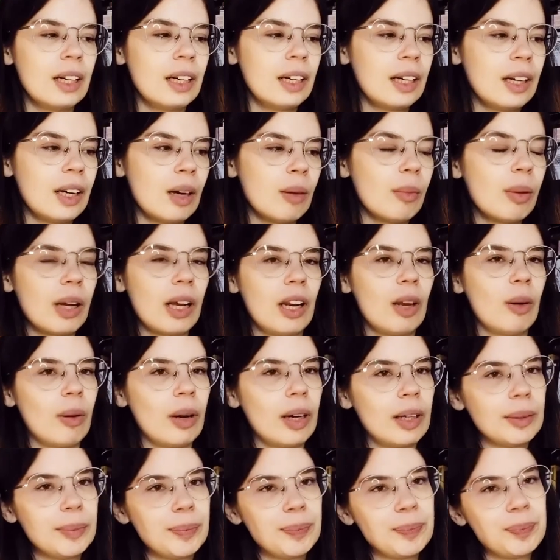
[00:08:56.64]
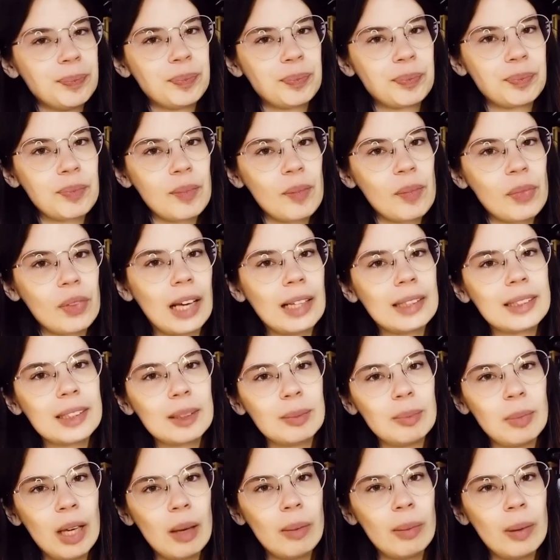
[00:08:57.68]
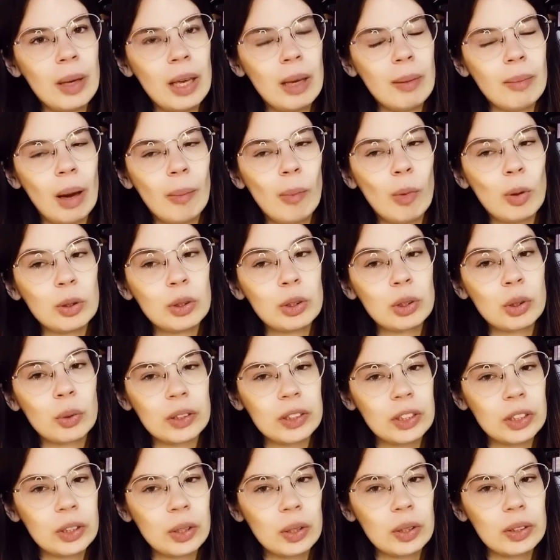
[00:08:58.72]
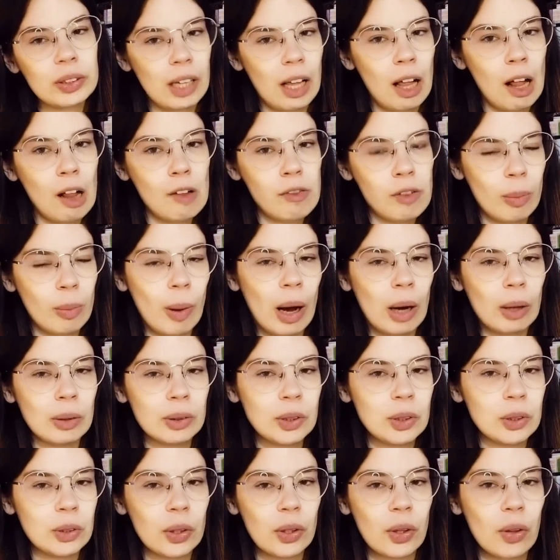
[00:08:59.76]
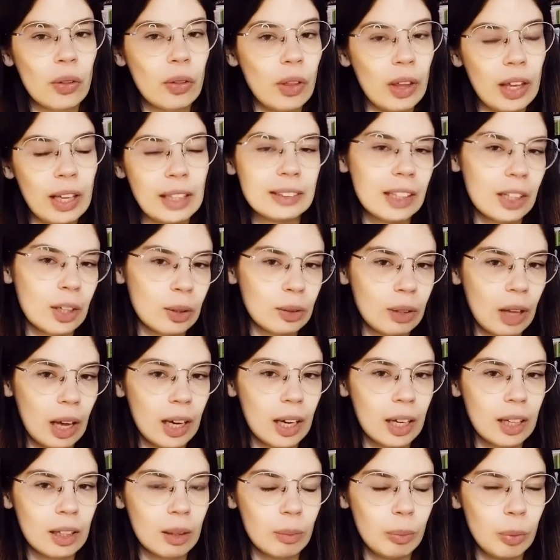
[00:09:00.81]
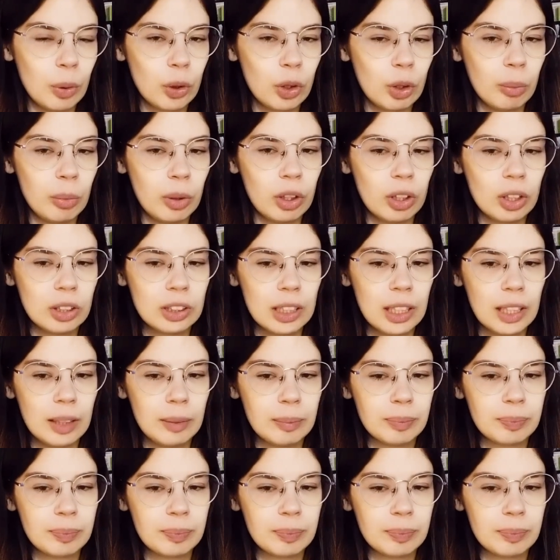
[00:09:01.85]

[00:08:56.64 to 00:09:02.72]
But anyway, that's me being my most critical self about certain things I don't like in a book community.